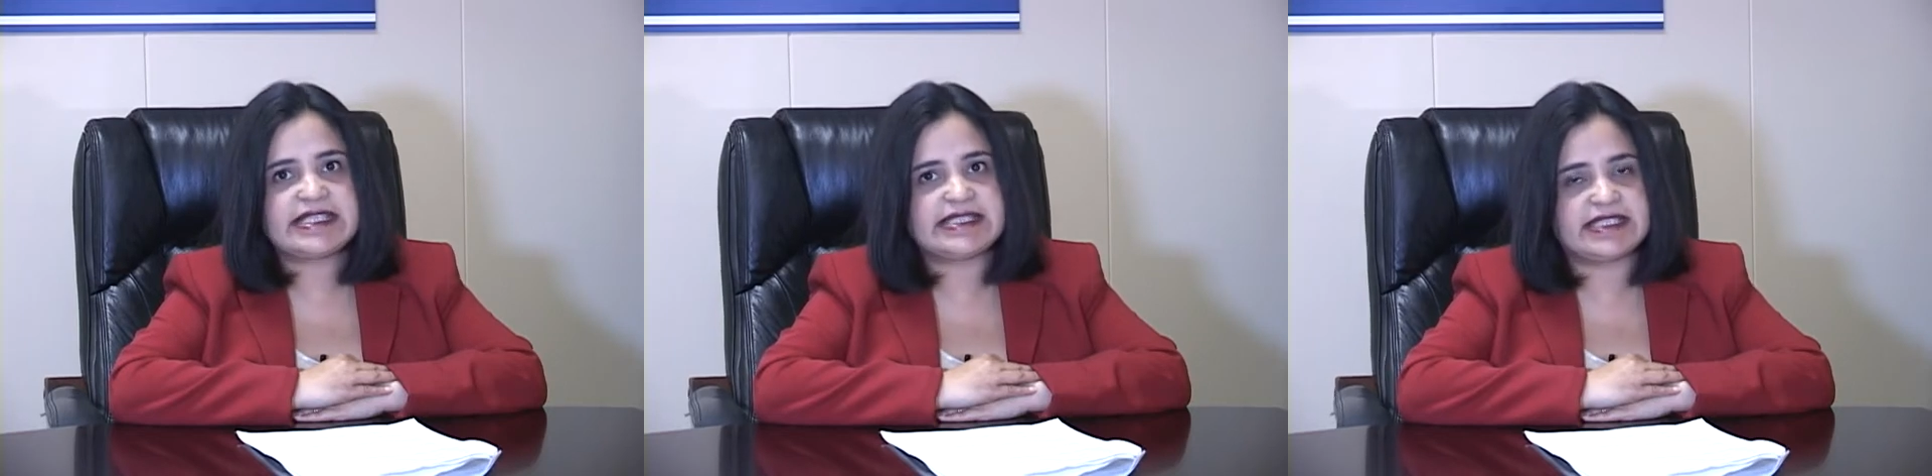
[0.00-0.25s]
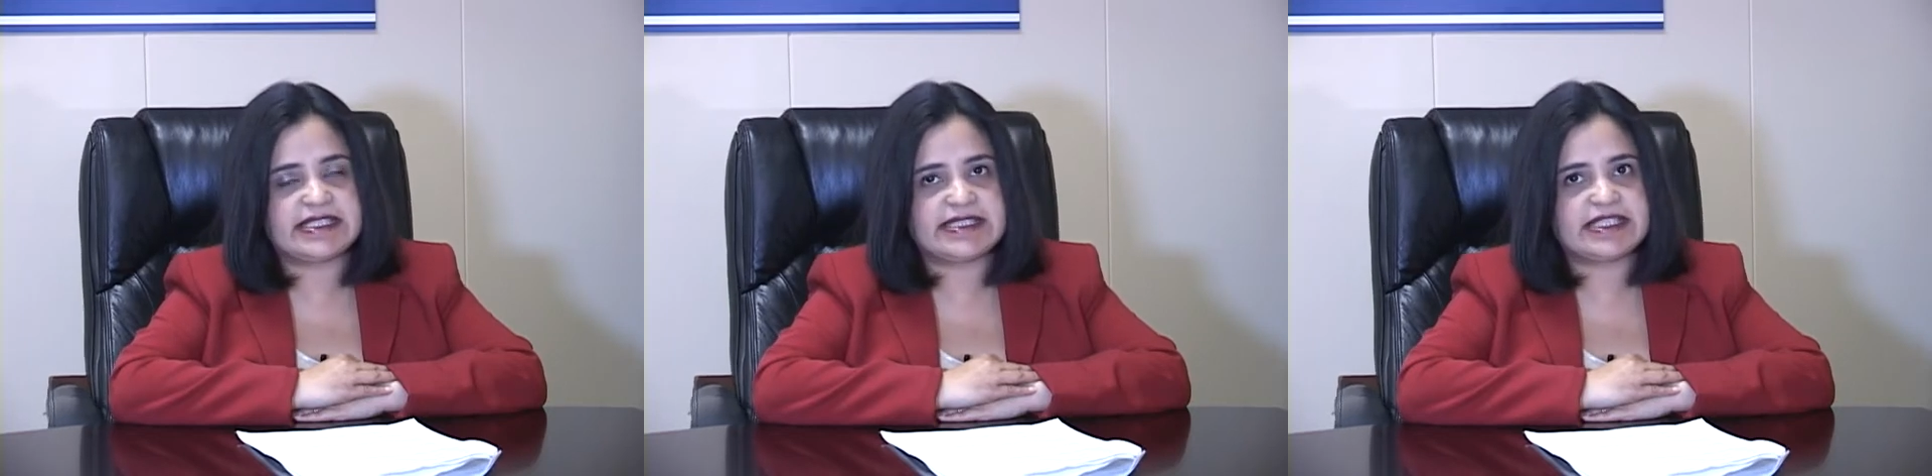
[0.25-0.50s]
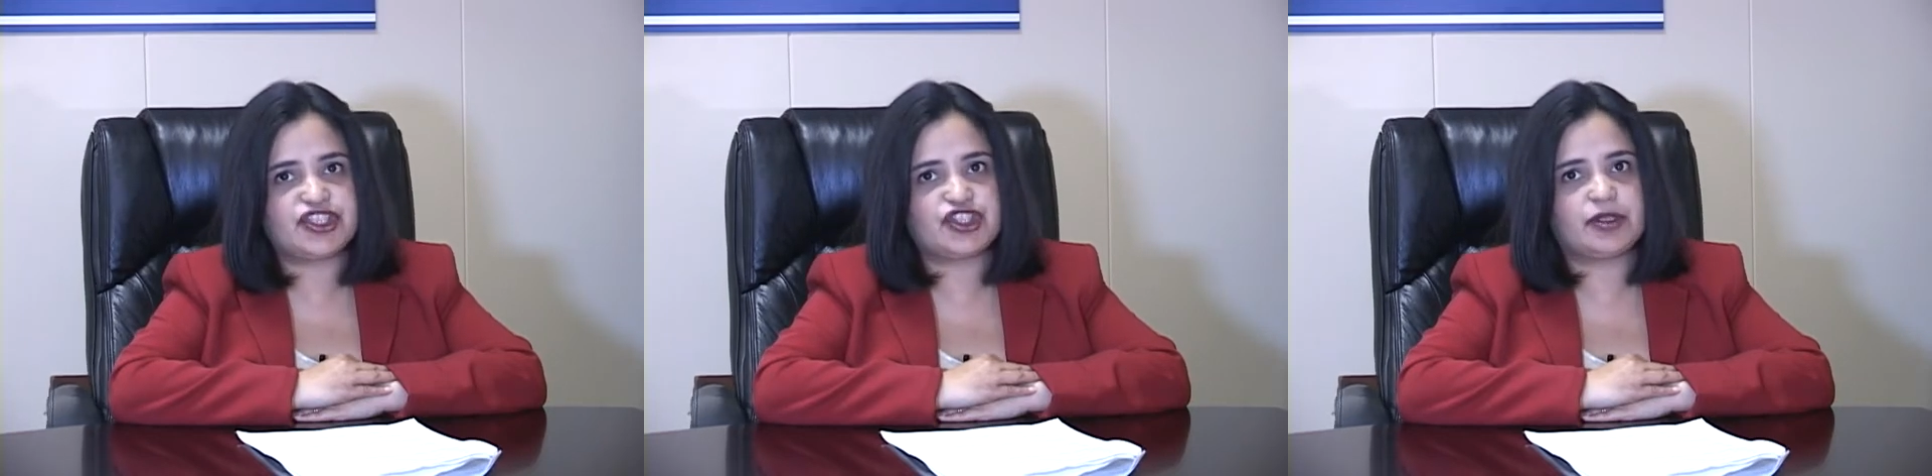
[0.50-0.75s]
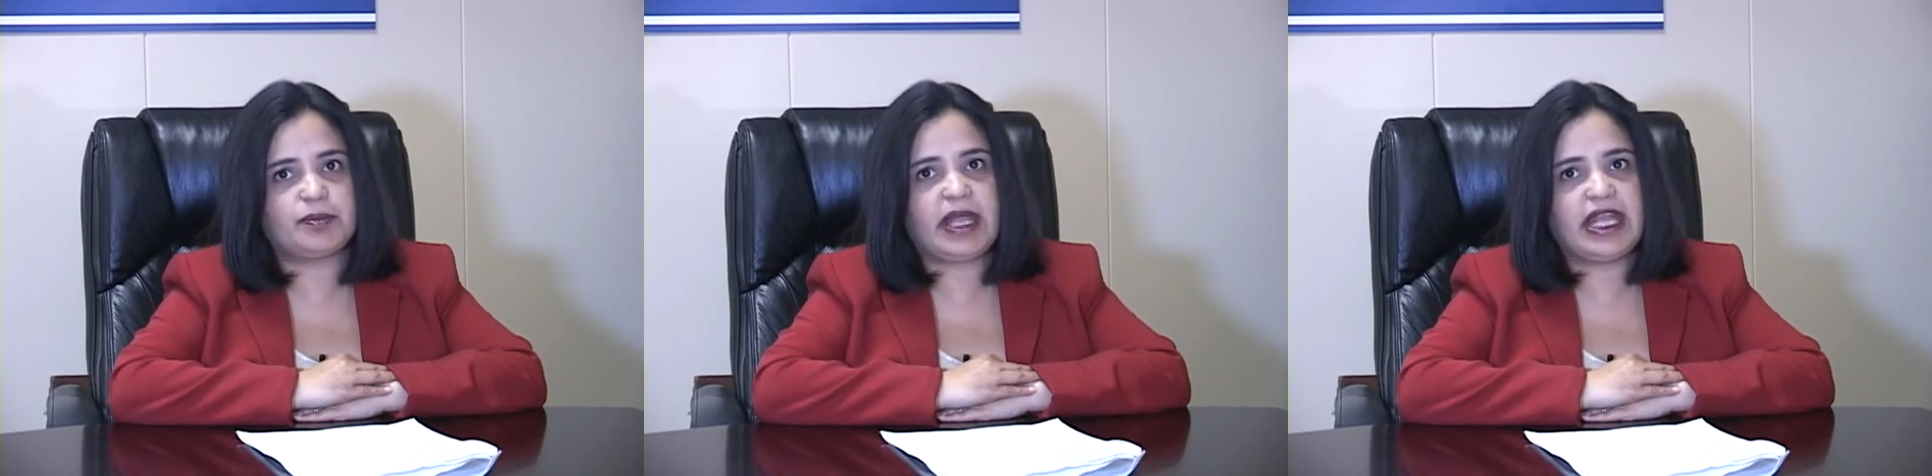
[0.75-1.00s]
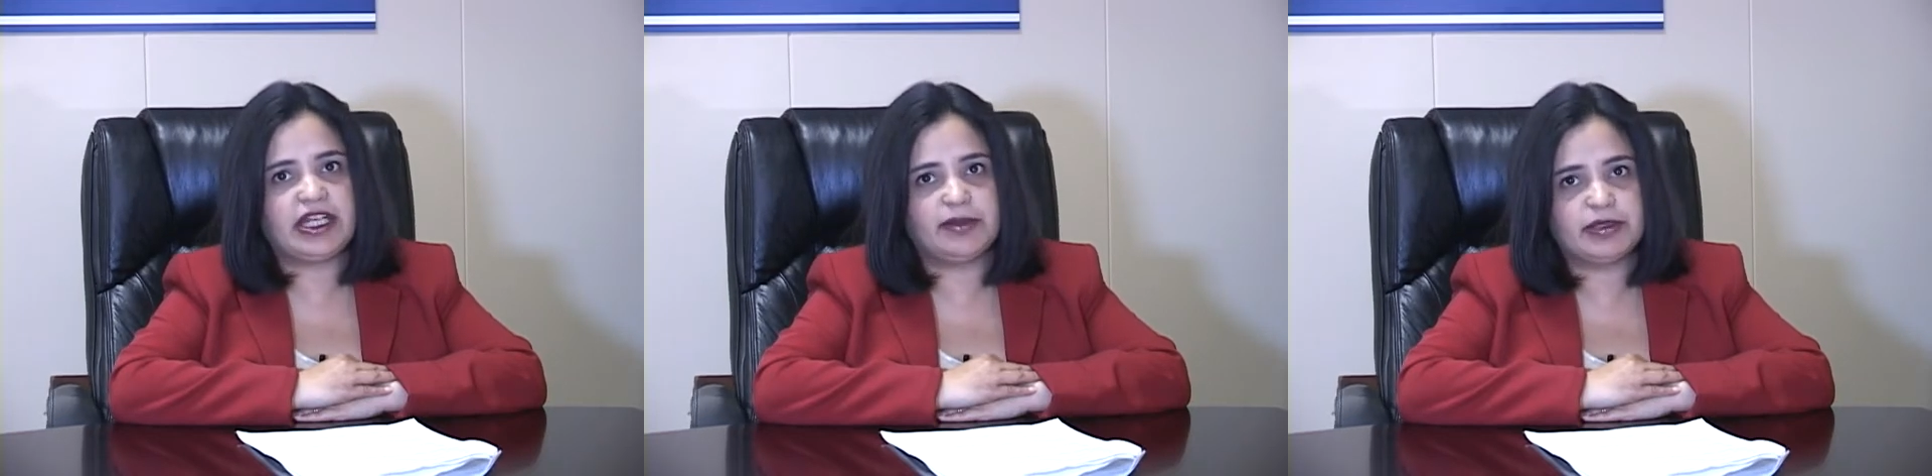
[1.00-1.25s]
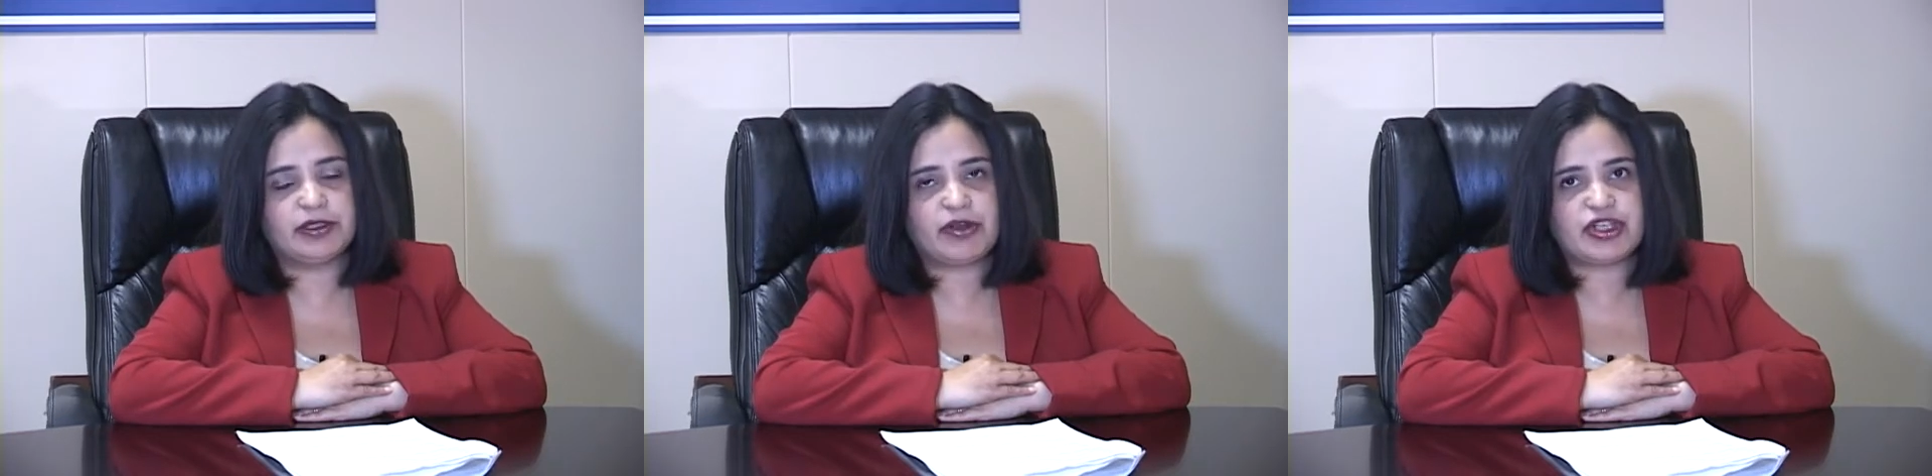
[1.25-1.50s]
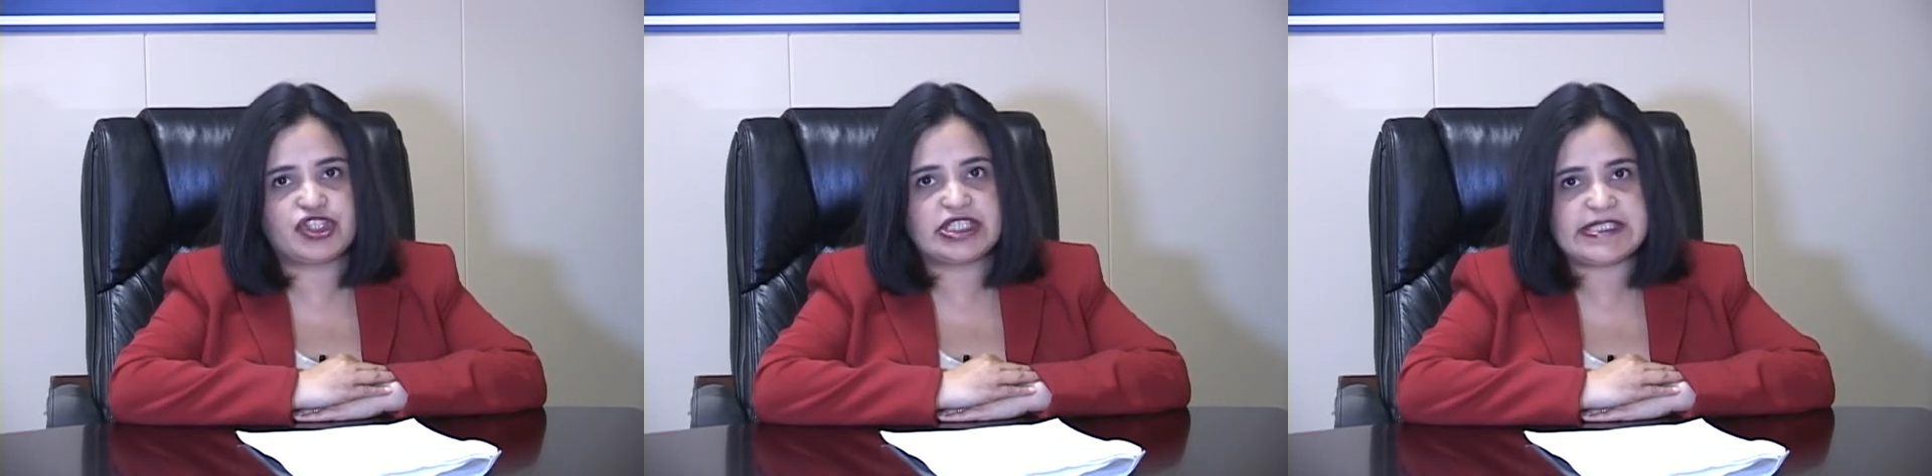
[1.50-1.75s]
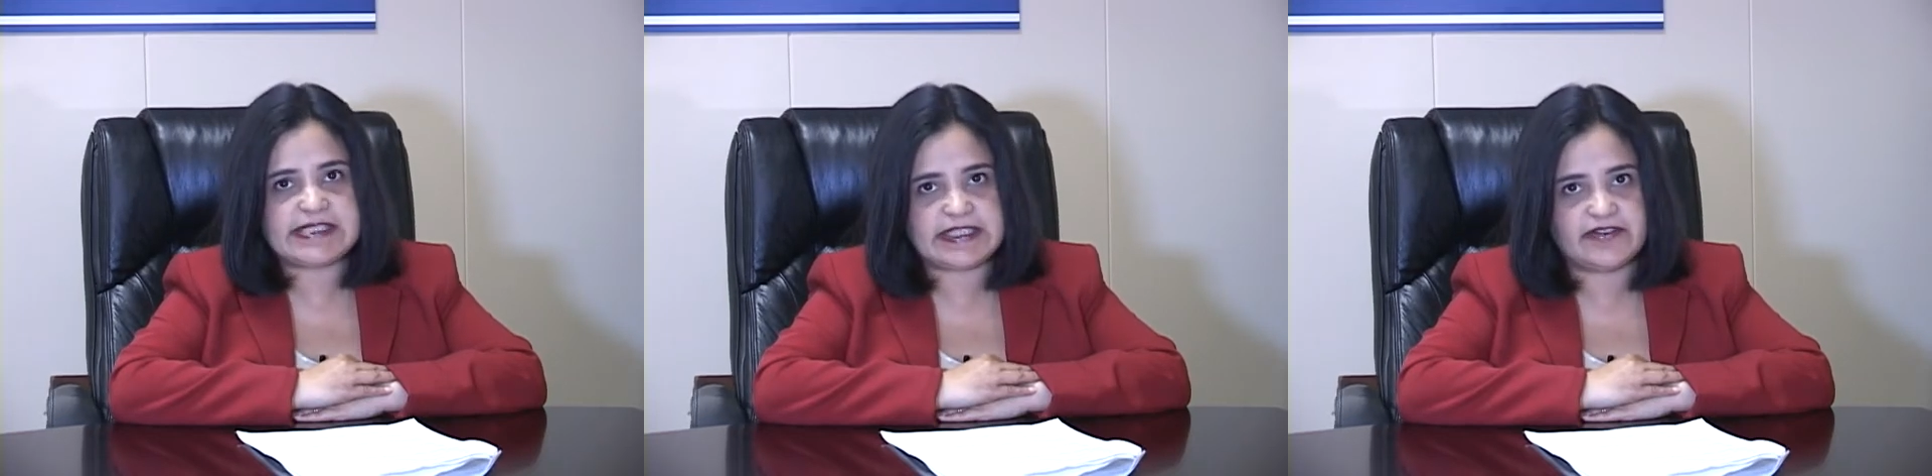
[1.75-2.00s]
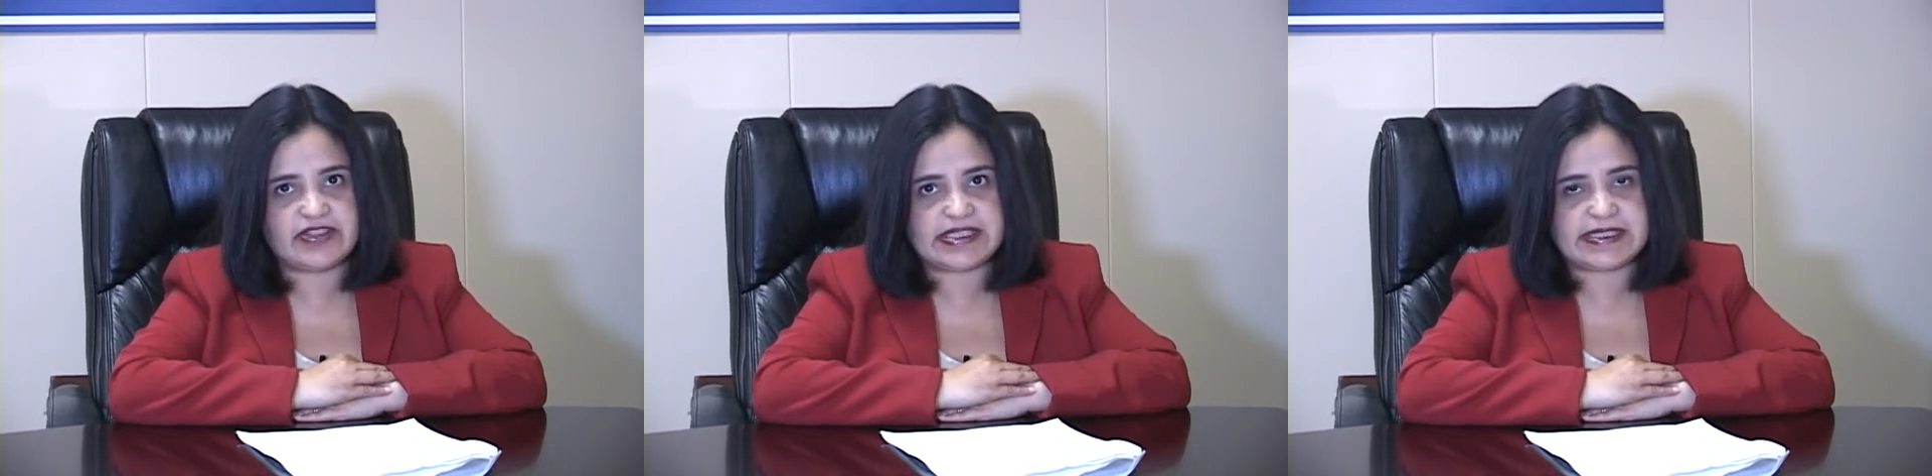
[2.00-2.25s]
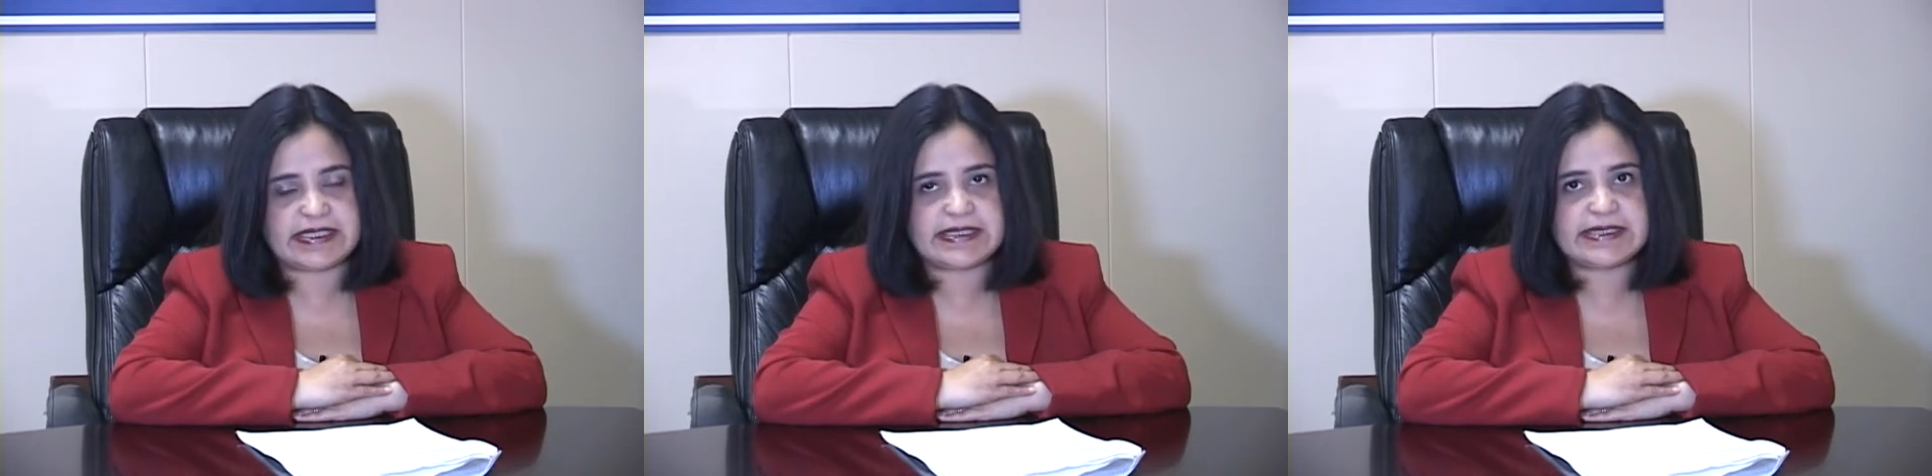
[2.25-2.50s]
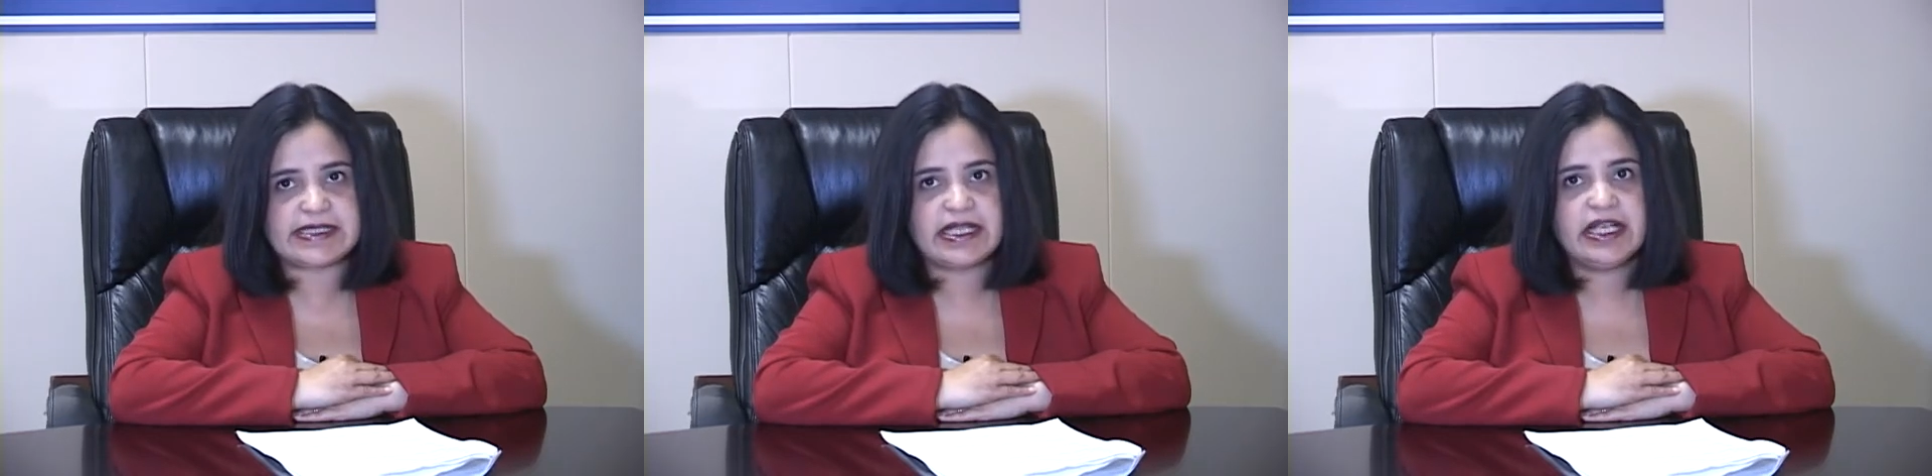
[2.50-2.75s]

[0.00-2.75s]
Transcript: Citizenship and Immigration Services,